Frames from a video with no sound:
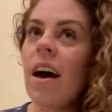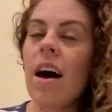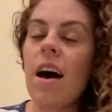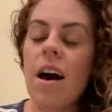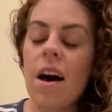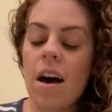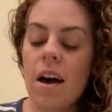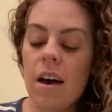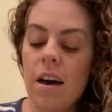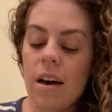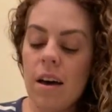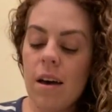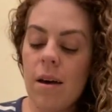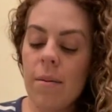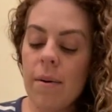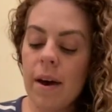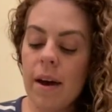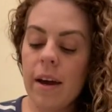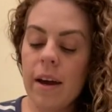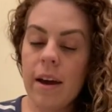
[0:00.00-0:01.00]

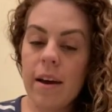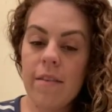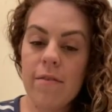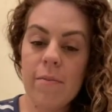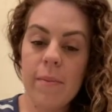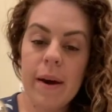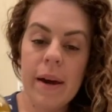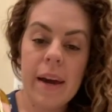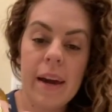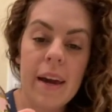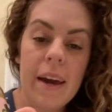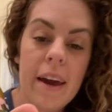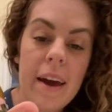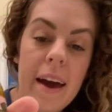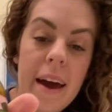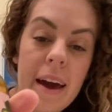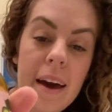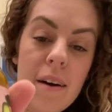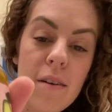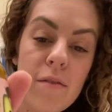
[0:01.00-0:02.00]
I have my
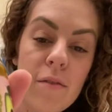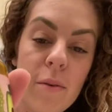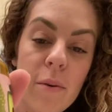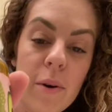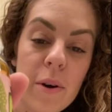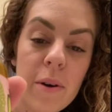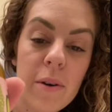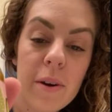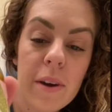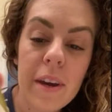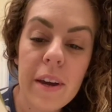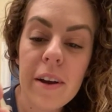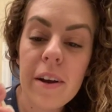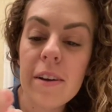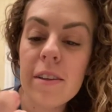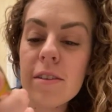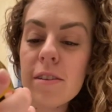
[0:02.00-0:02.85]
HAV oil here.